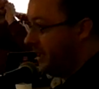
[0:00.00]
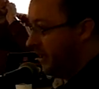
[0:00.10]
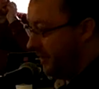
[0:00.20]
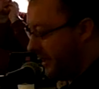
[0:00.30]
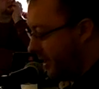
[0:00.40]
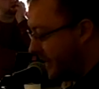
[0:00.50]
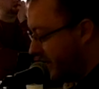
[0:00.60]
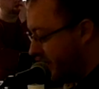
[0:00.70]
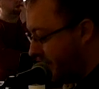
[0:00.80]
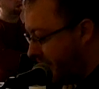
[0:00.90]
other lovely thing about
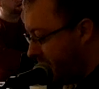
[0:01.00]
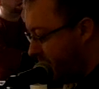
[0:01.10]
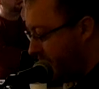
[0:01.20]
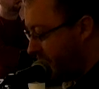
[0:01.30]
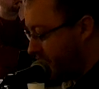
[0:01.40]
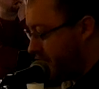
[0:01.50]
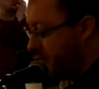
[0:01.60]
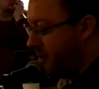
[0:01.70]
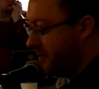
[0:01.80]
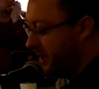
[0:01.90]
IPython. We can just
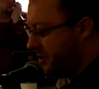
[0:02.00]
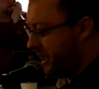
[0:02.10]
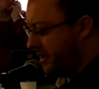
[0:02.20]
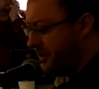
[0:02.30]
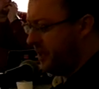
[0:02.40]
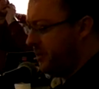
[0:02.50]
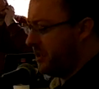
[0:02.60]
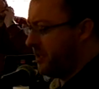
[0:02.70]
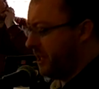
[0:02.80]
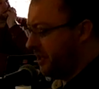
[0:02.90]
drop to the shell and say,
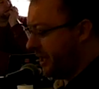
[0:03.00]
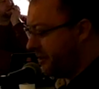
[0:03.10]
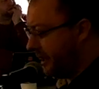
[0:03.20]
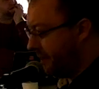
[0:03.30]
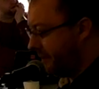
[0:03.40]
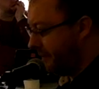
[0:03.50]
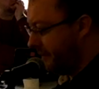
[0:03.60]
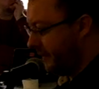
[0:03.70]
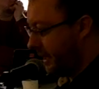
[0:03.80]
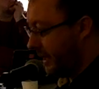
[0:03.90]
what's in my directory?
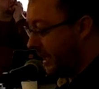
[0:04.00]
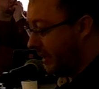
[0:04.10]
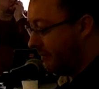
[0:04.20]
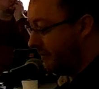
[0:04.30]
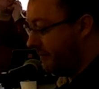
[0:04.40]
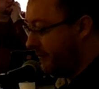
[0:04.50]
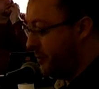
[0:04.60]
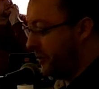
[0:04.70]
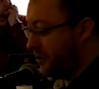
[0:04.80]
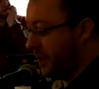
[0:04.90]
Ah,
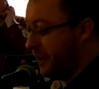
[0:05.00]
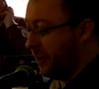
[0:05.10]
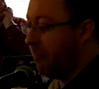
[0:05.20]
food object.